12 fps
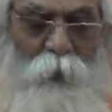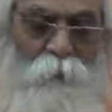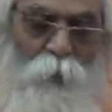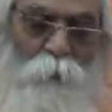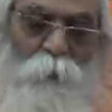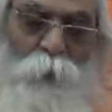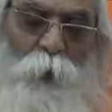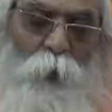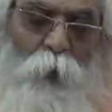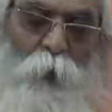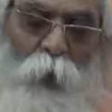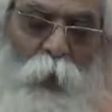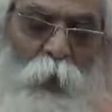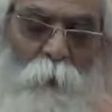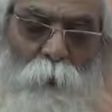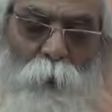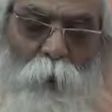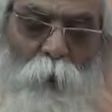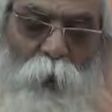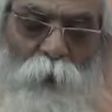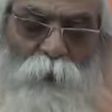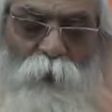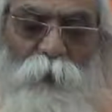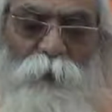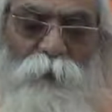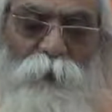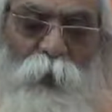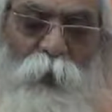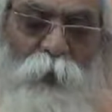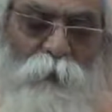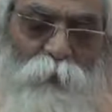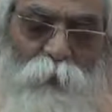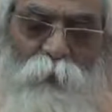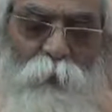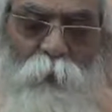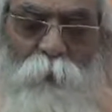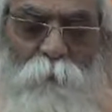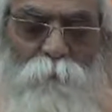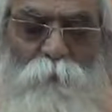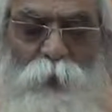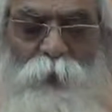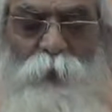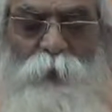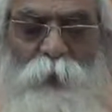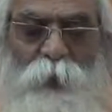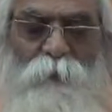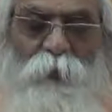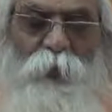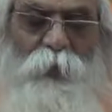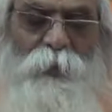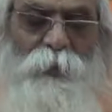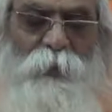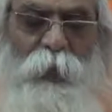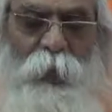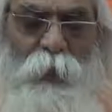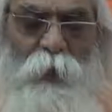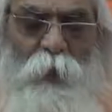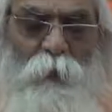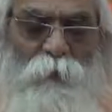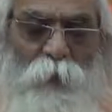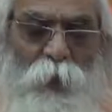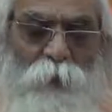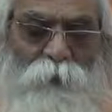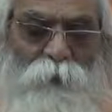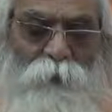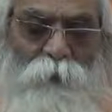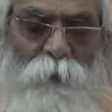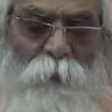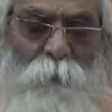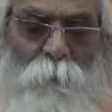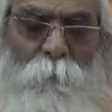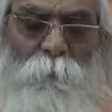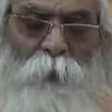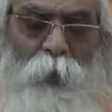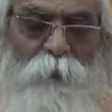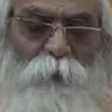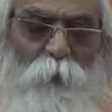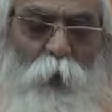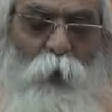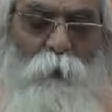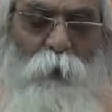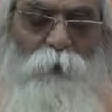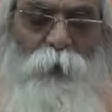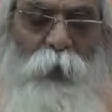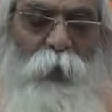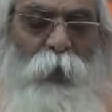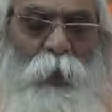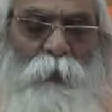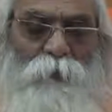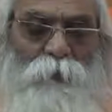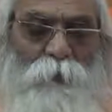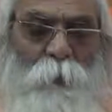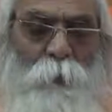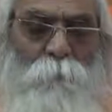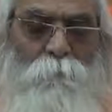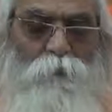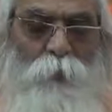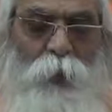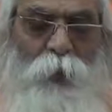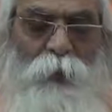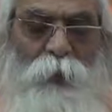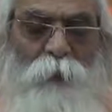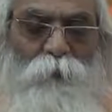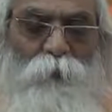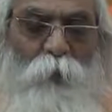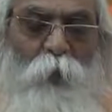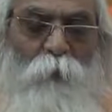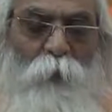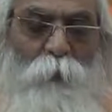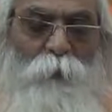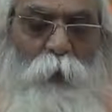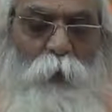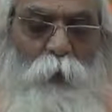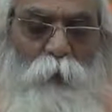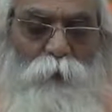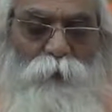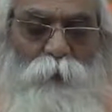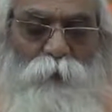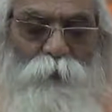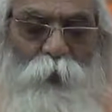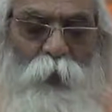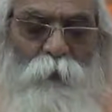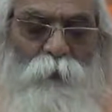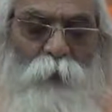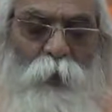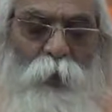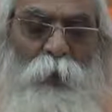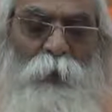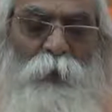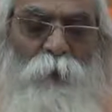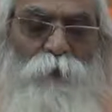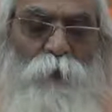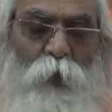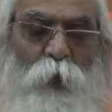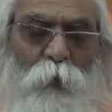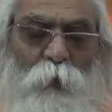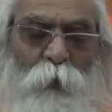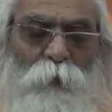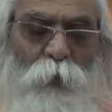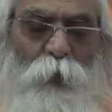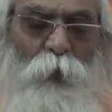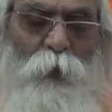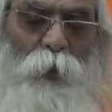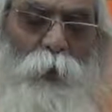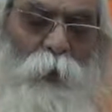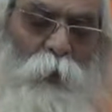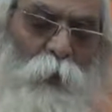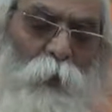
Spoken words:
our pure and purest stage, which is living inside of us in the form of the life, in the form of the consciousness, in the form of the knowing,